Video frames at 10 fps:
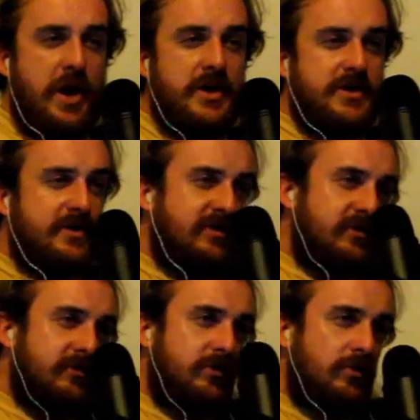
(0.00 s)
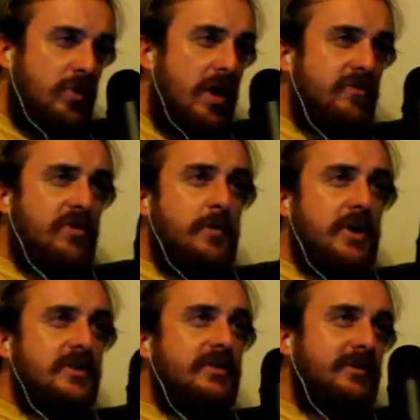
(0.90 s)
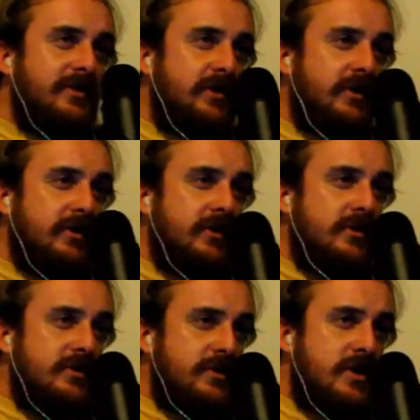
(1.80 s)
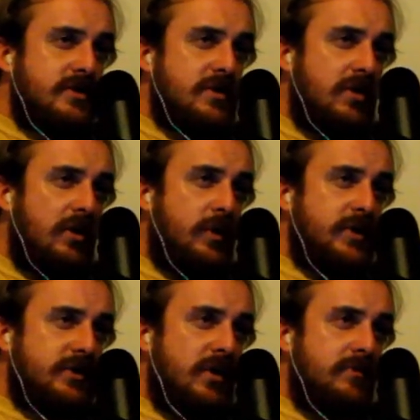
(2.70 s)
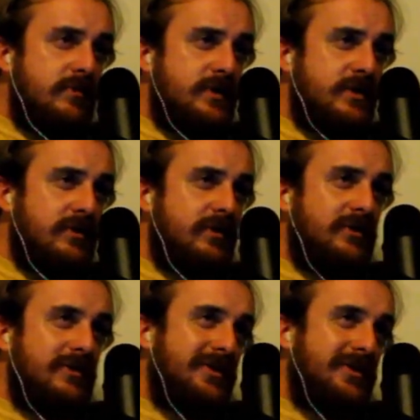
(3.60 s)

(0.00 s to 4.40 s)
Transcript: Dread it, run from it. Destiny always comes.